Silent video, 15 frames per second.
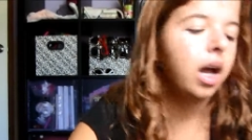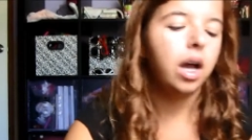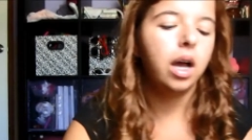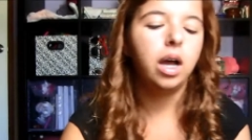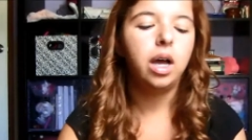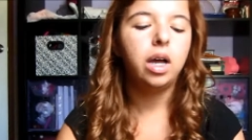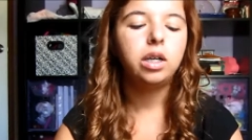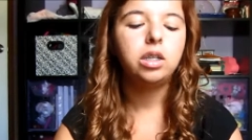
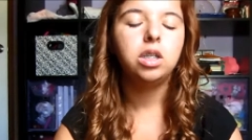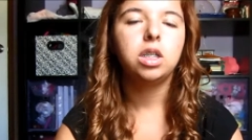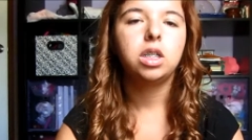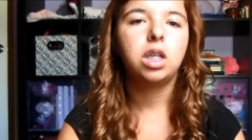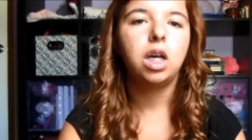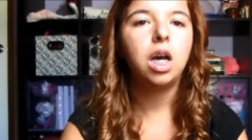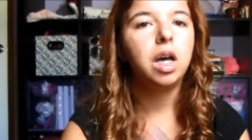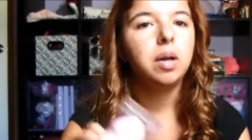I
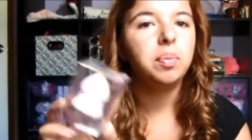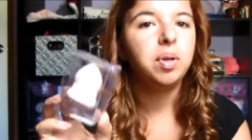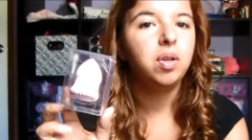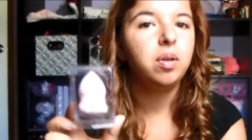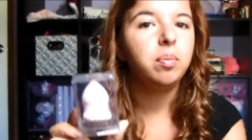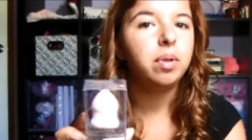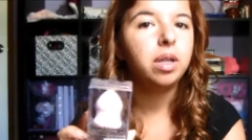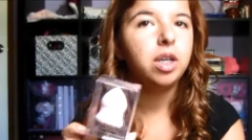just got a
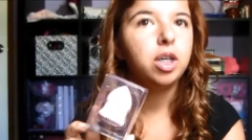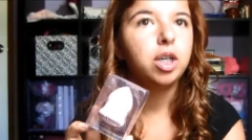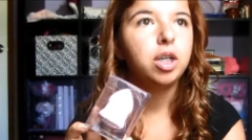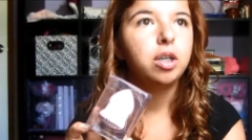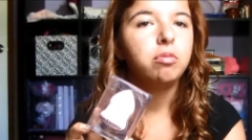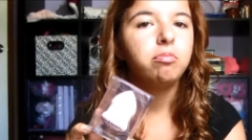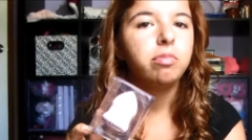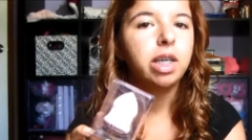beauty blender
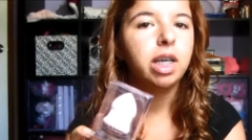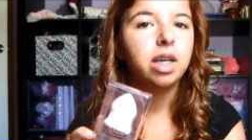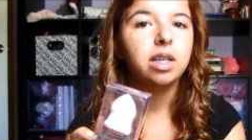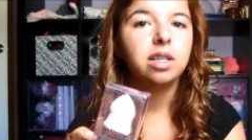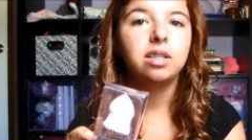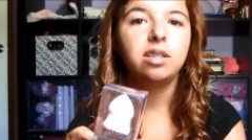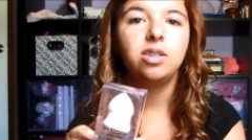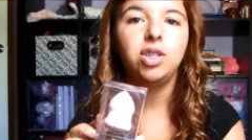
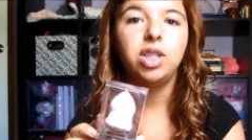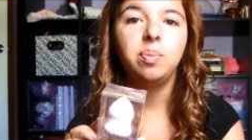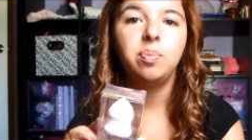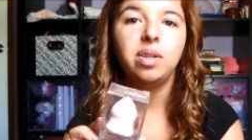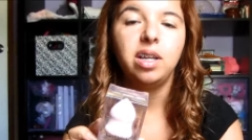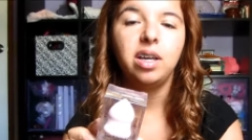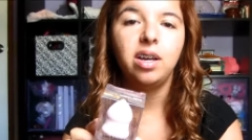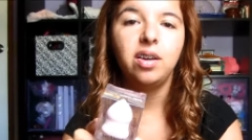because they're
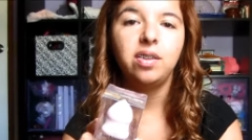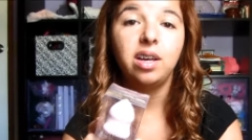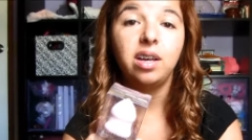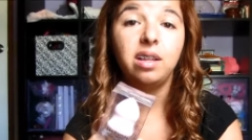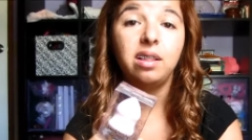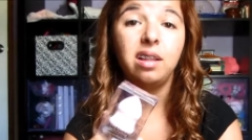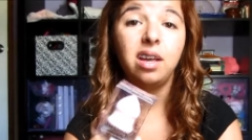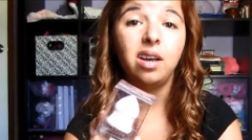cheaper there
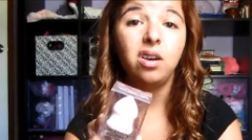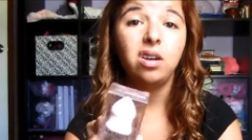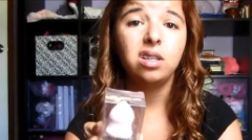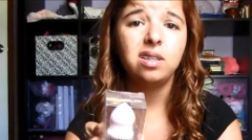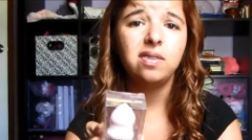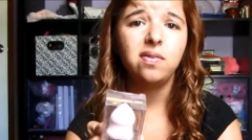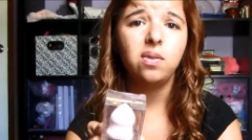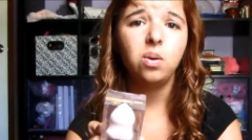than they are
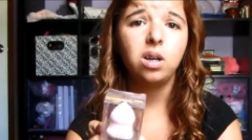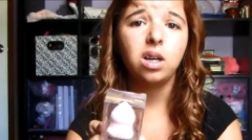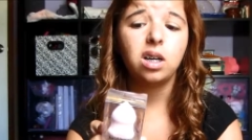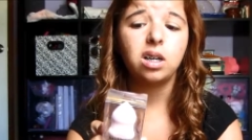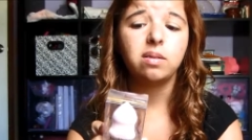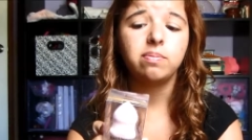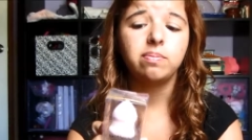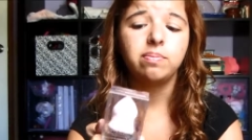at Sephora.
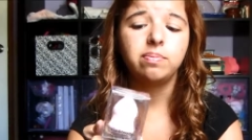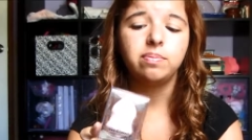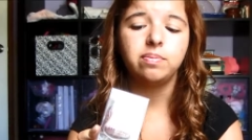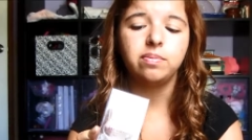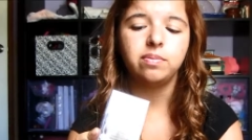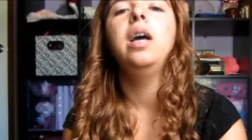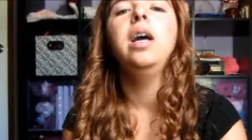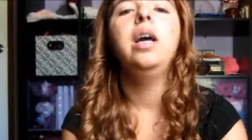
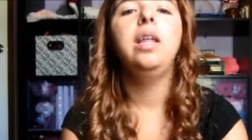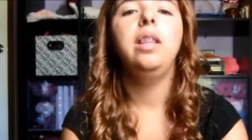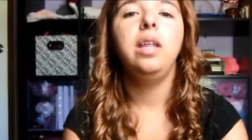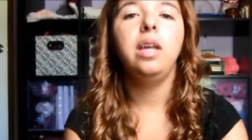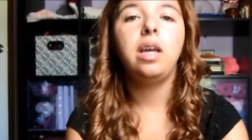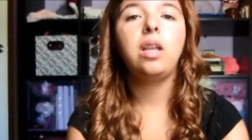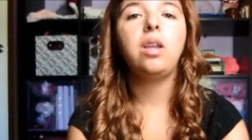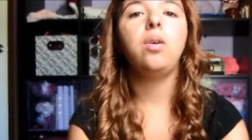
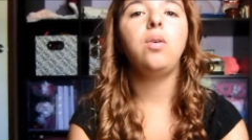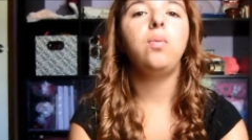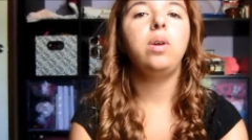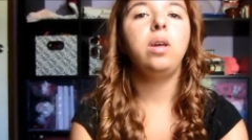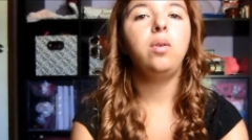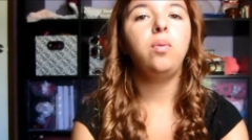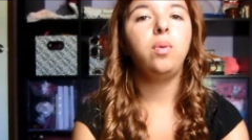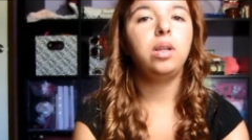Then
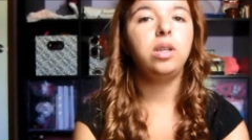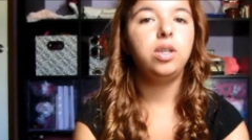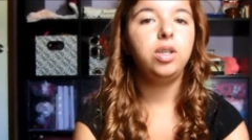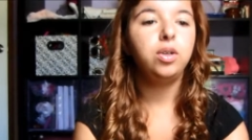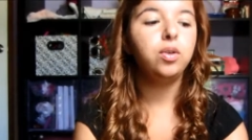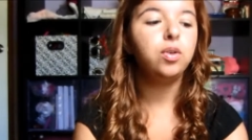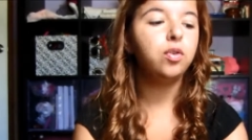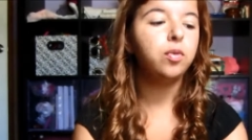we went
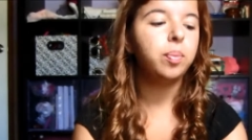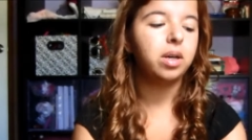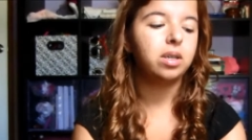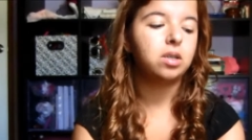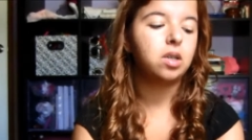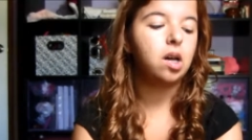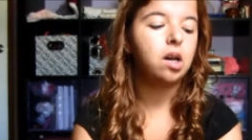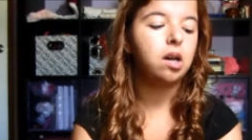to
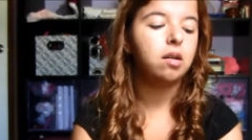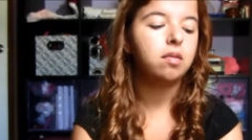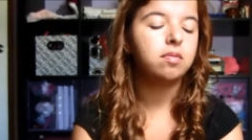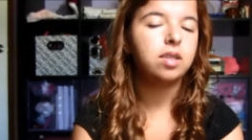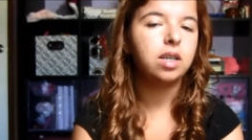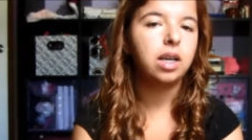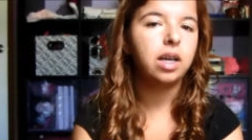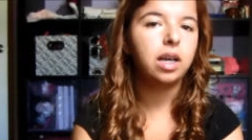Boss
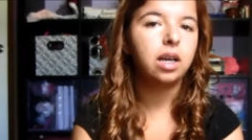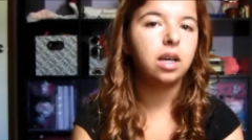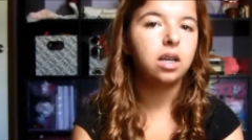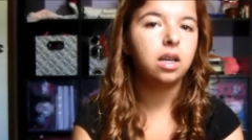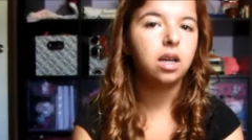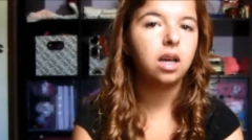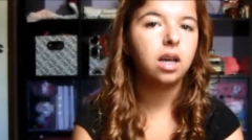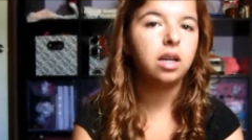Cobb's
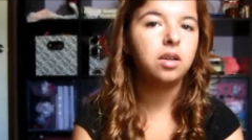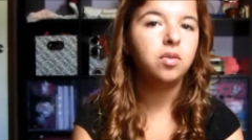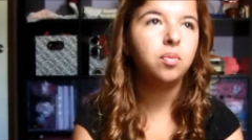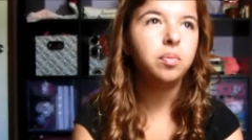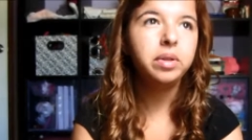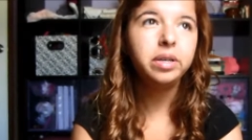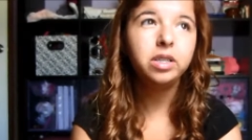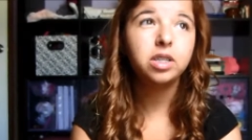and I
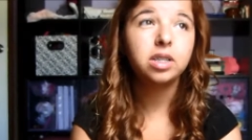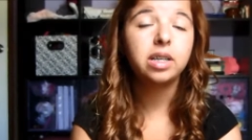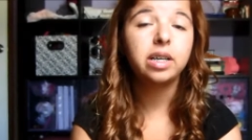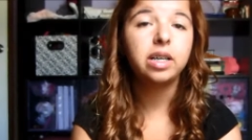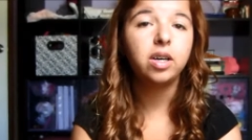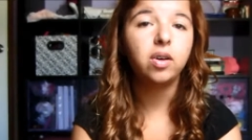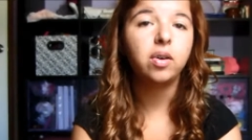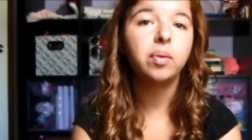normally just
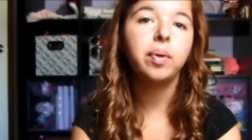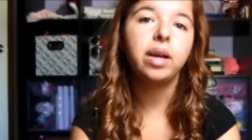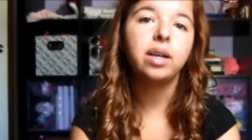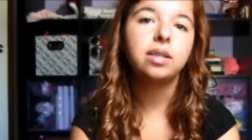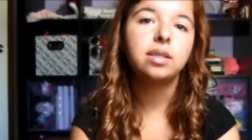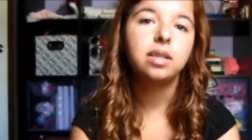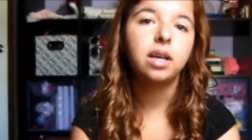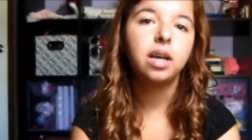get yoga
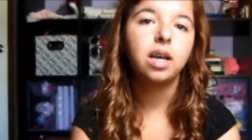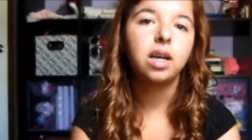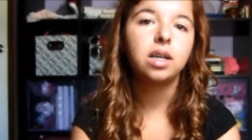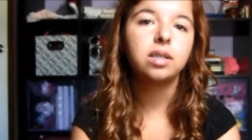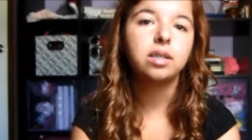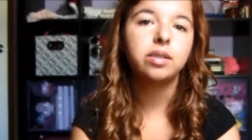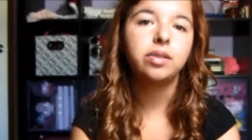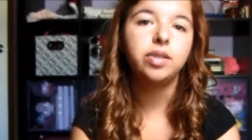pants there
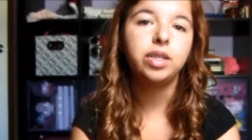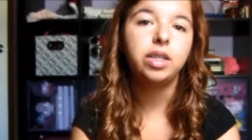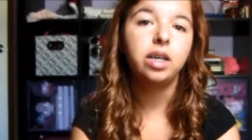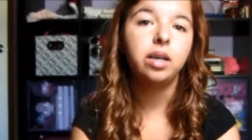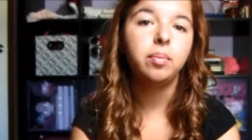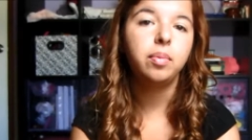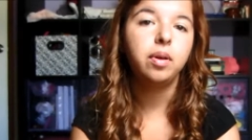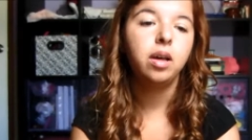because they're
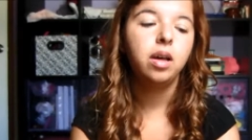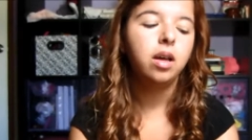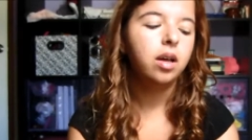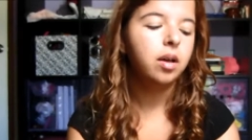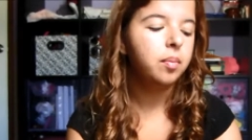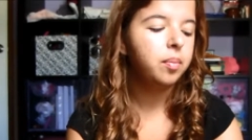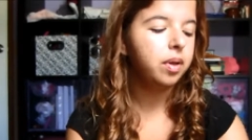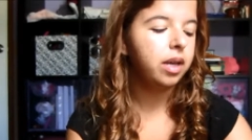cheap.
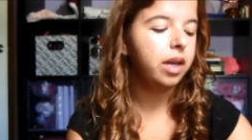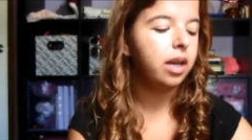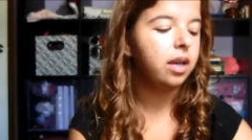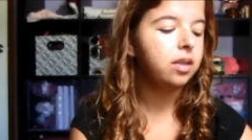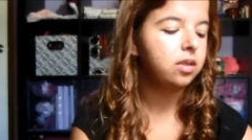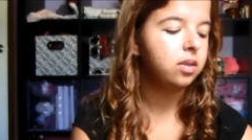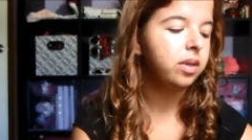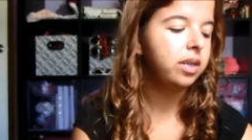But
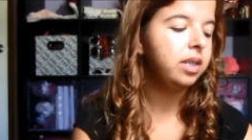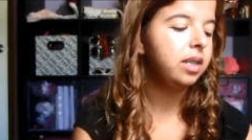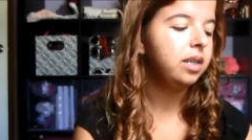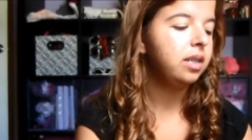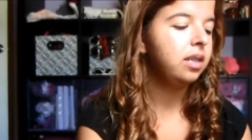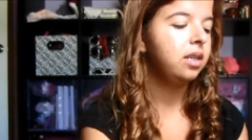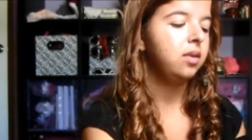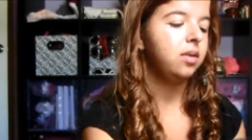yeah, so I
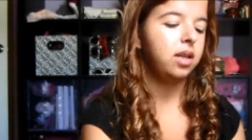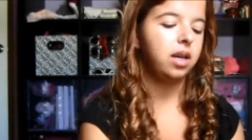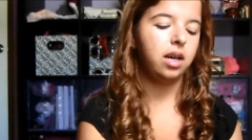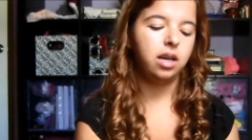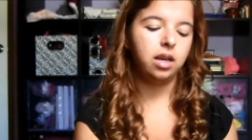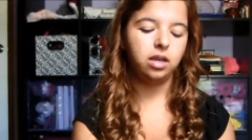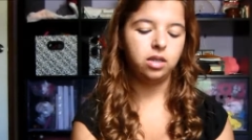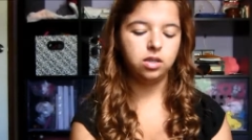did do
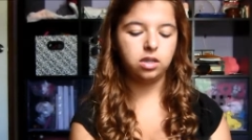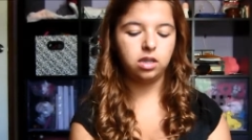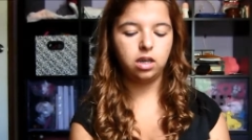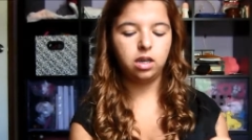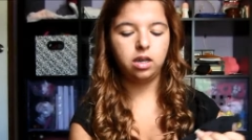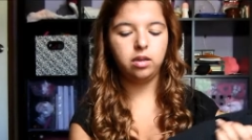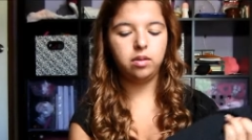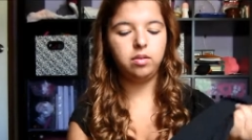that. I just
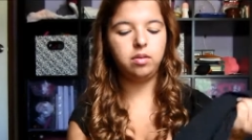got